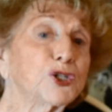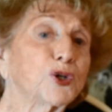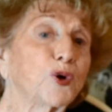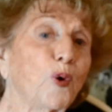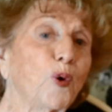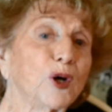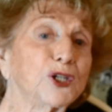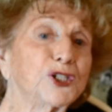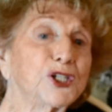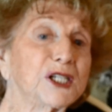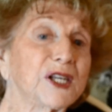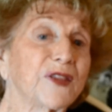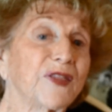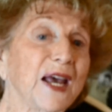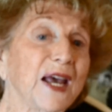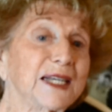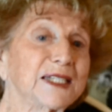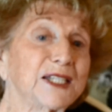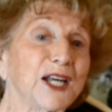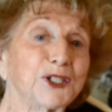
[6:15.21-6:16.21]
gorgeous
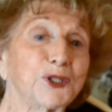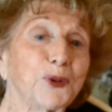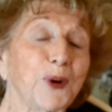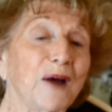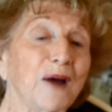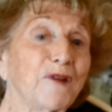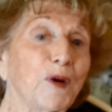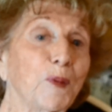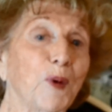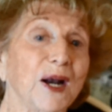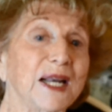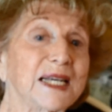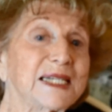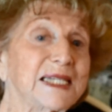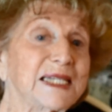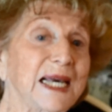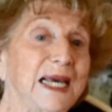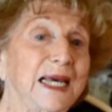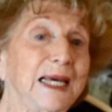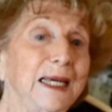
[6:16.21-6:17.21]
things that you ever want to
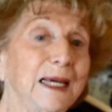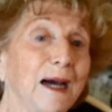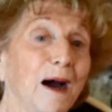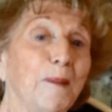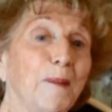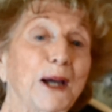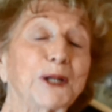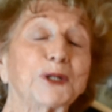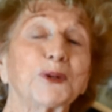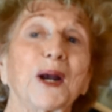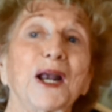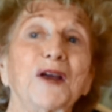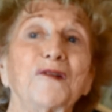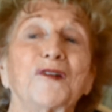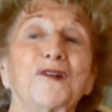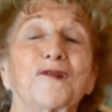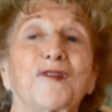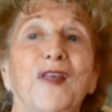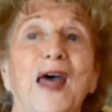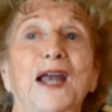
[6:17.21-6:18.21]
see on my
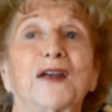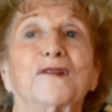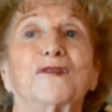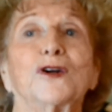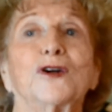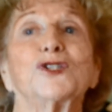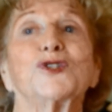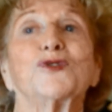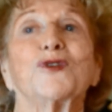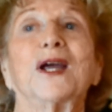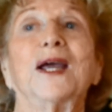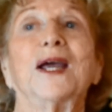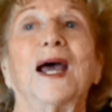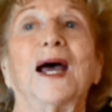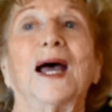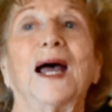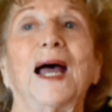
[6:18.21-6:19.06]
25th anniversary.